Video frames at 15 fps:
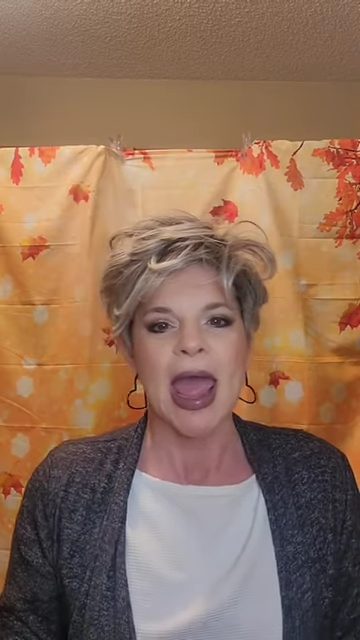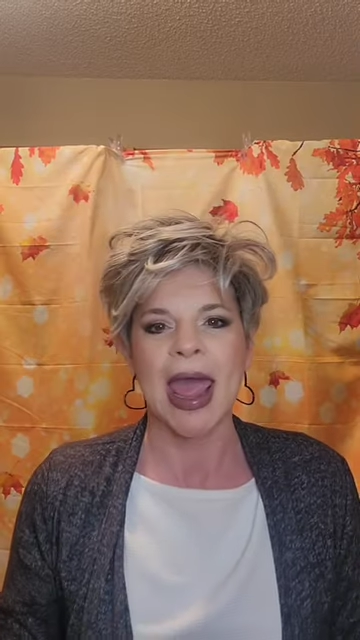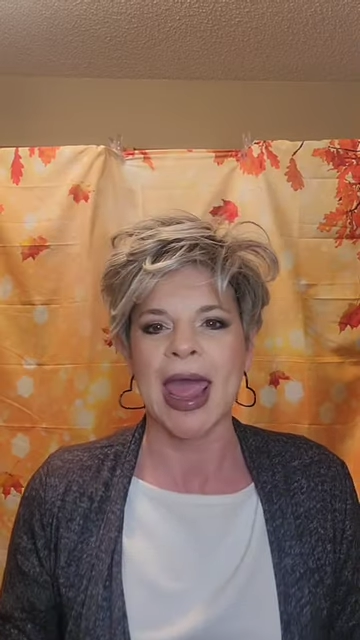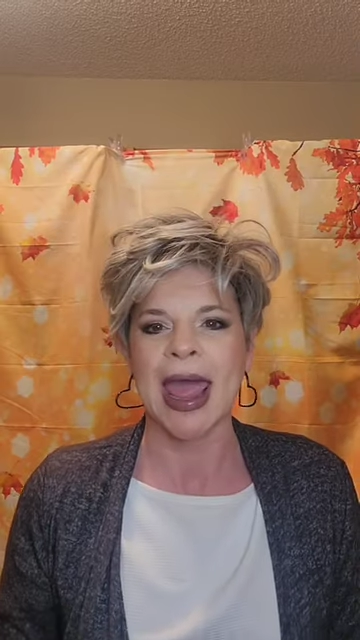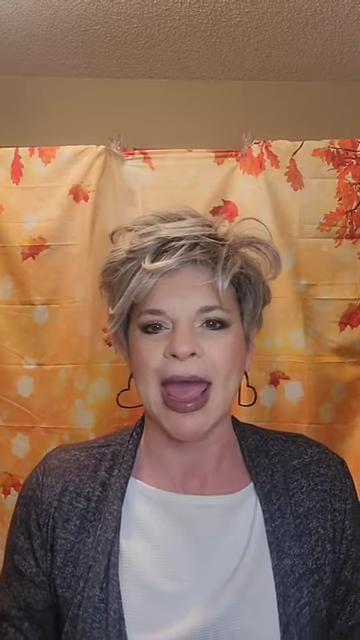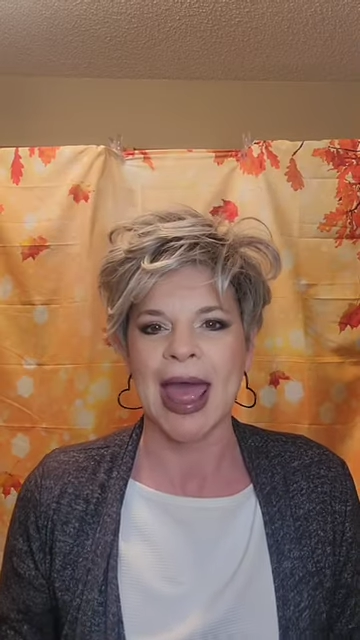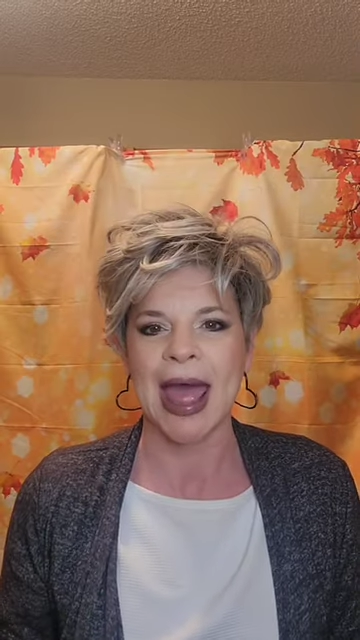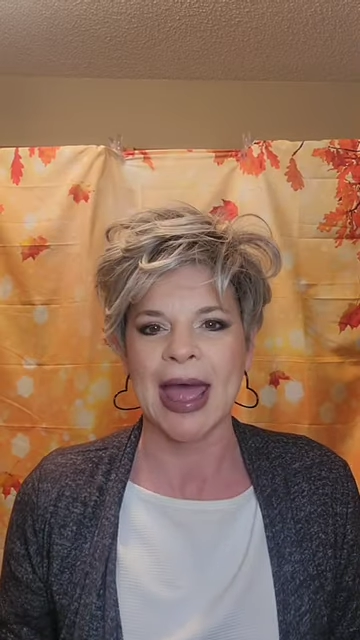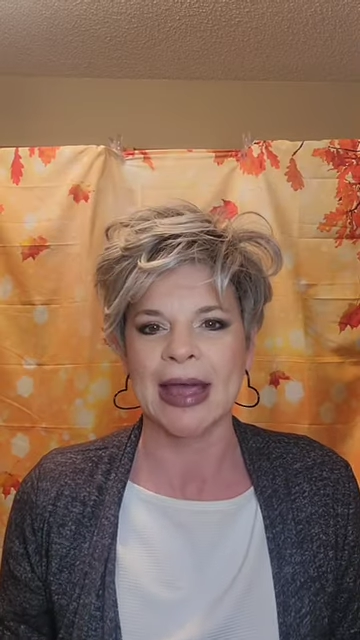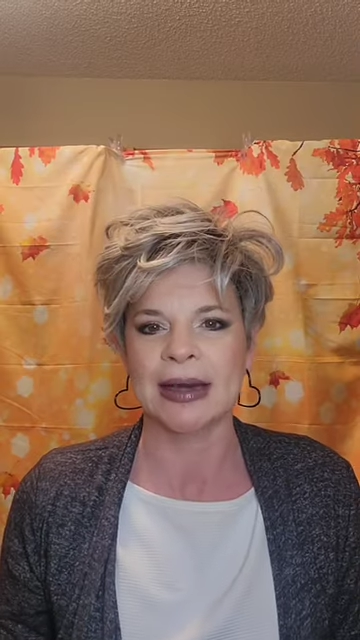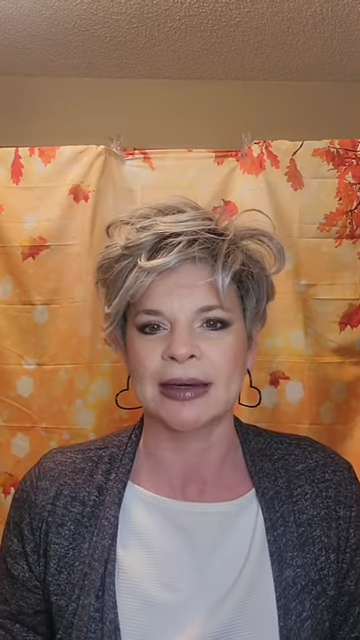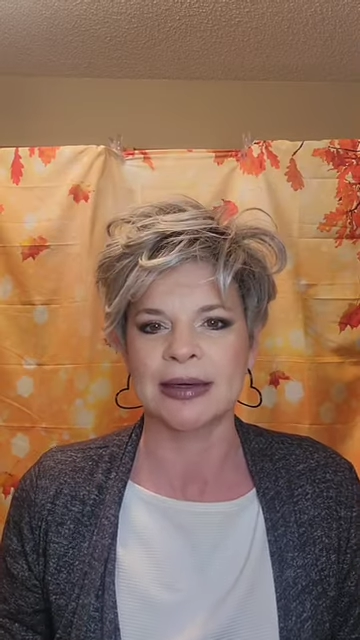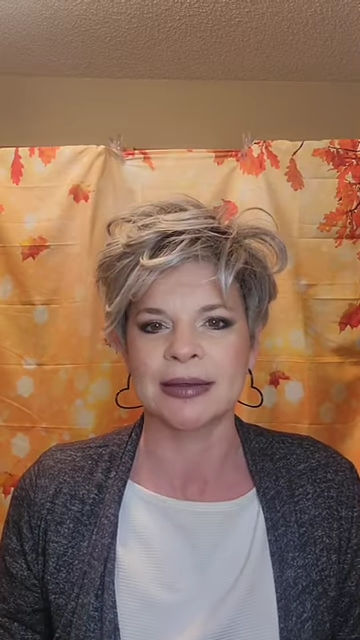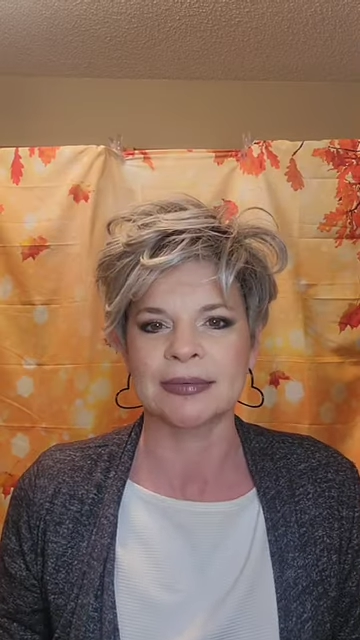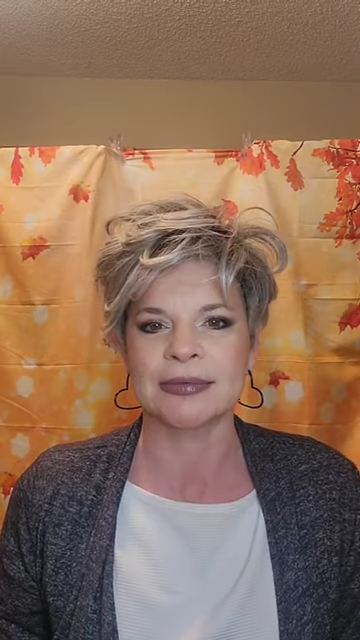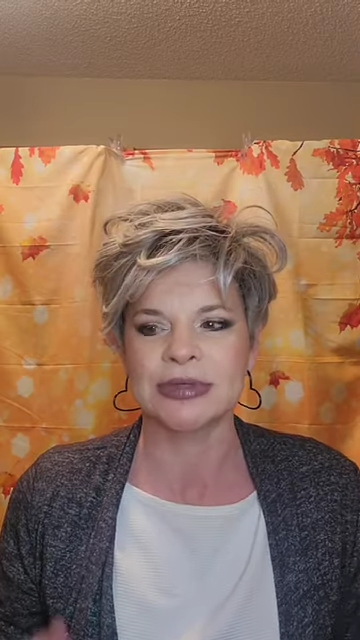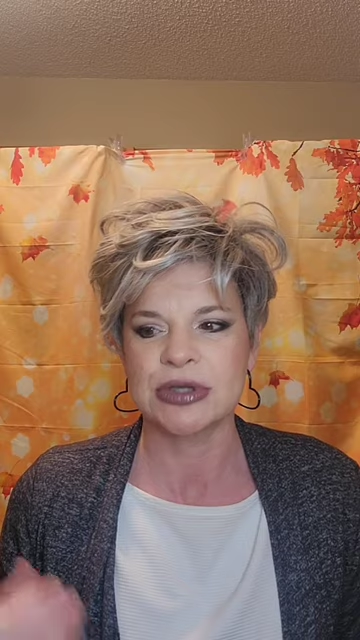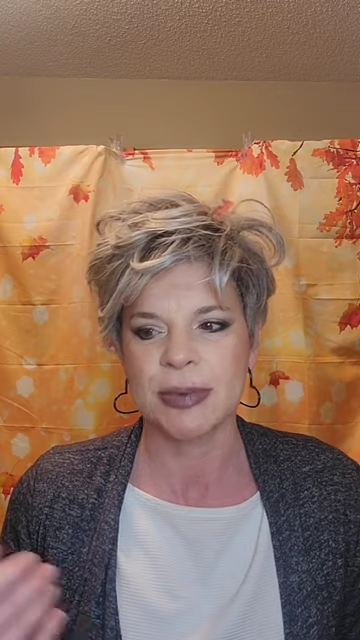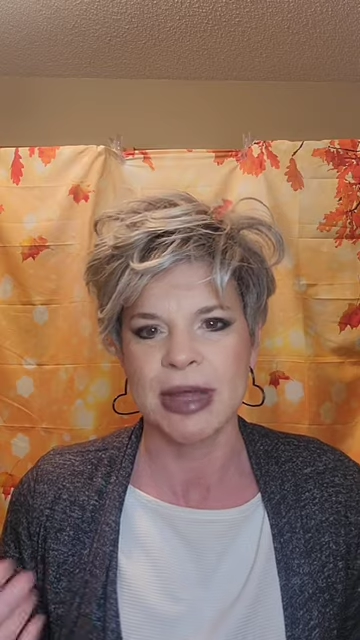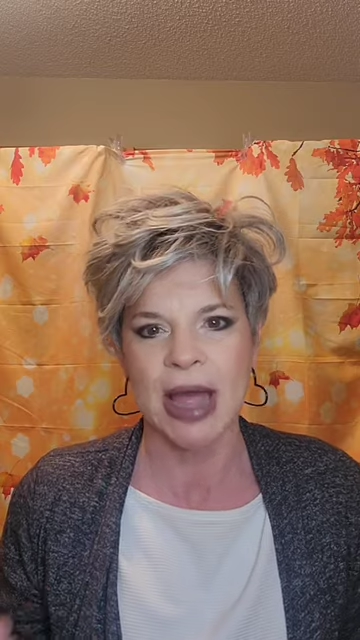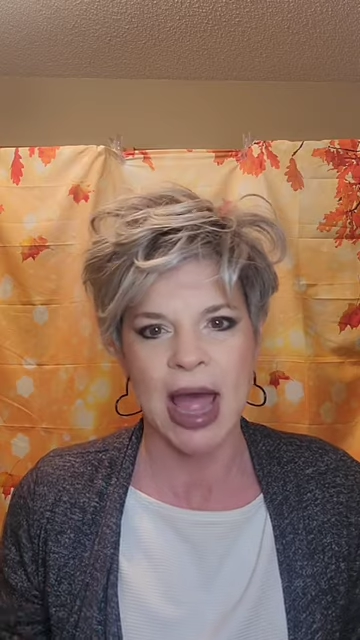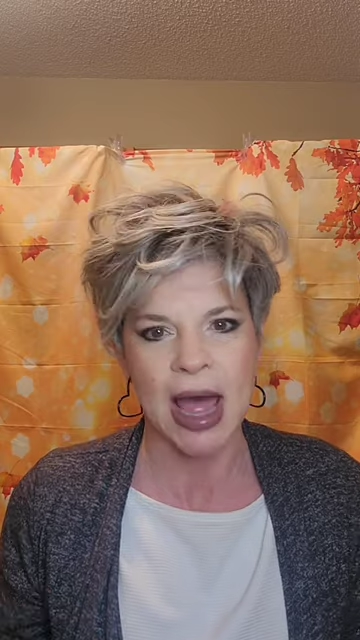And
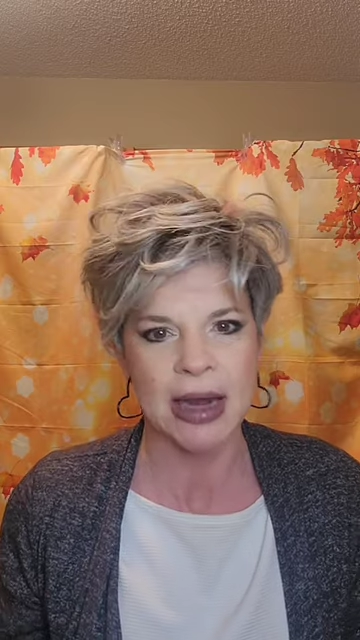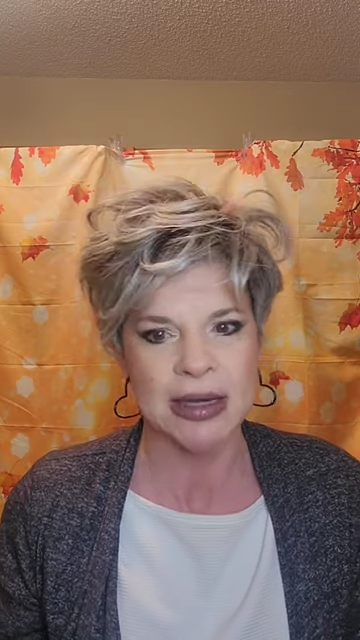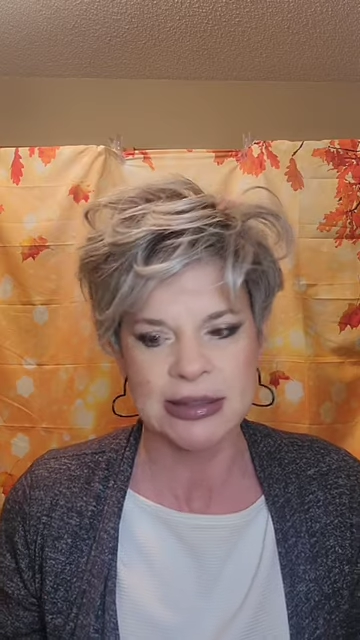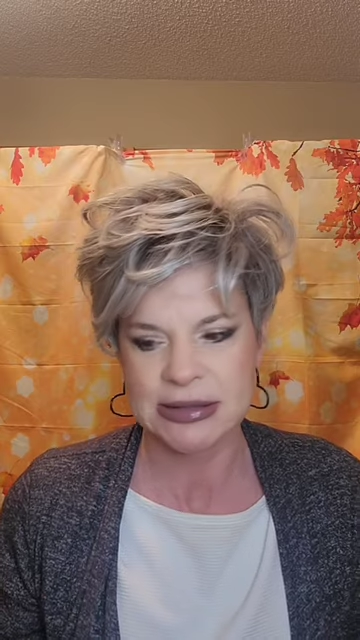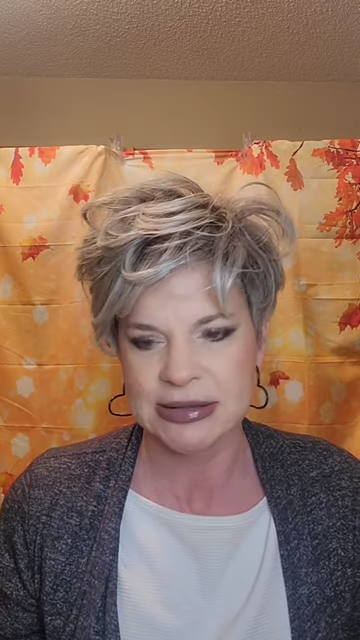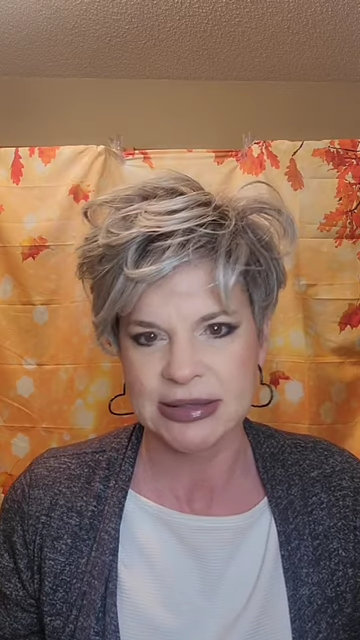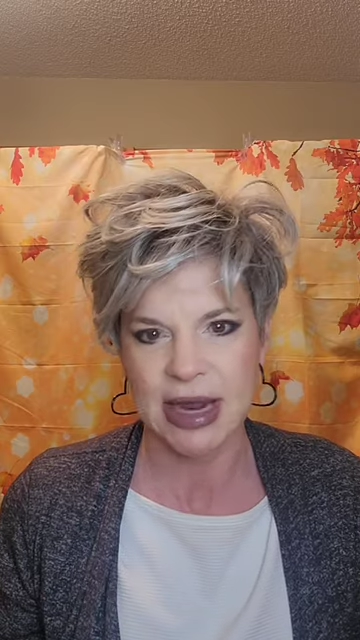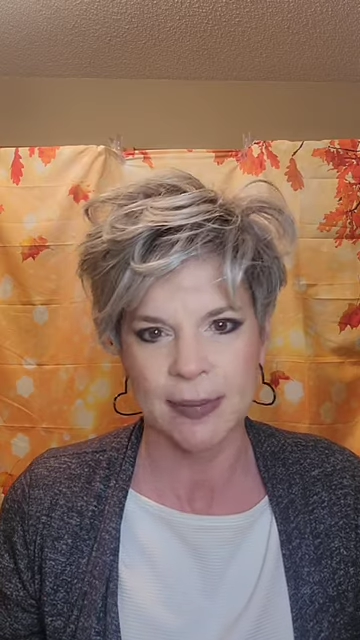to be honest,